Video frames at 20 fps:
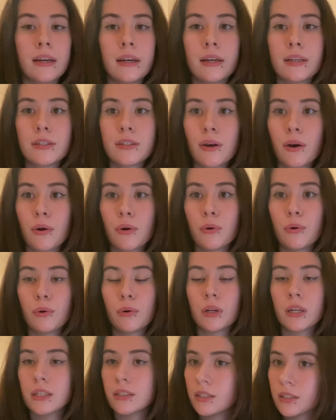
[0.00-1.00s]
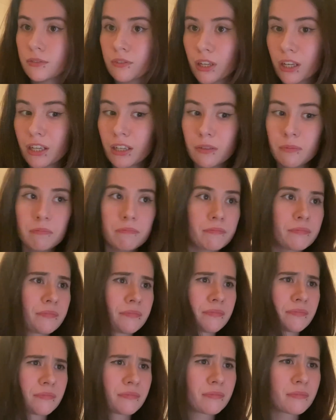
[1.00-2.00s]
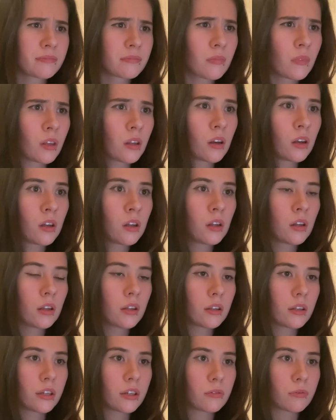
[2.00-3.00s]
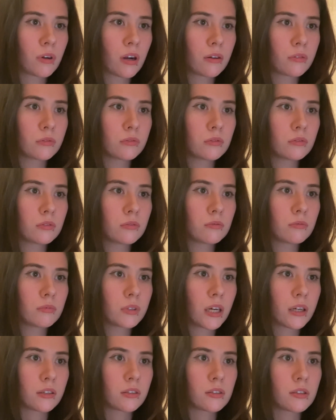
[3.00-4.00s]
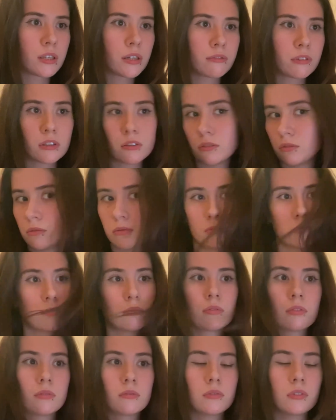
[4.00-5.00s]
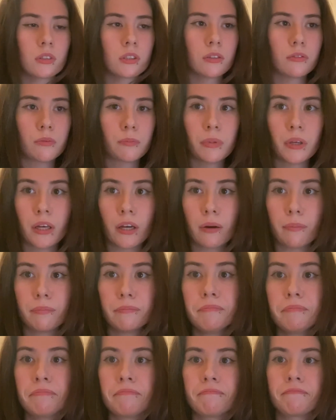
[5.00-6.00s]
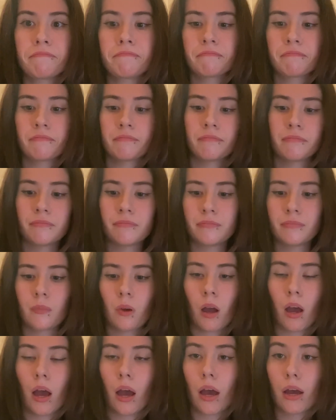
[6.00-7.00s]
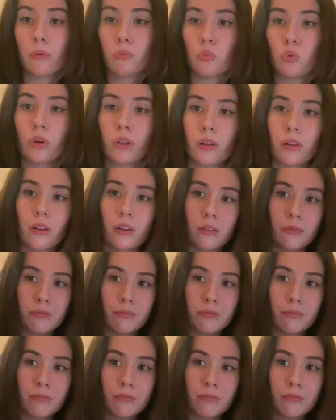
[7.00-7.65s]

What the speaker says: So it's evening, like around, yeah, 7 p.m. I'm with,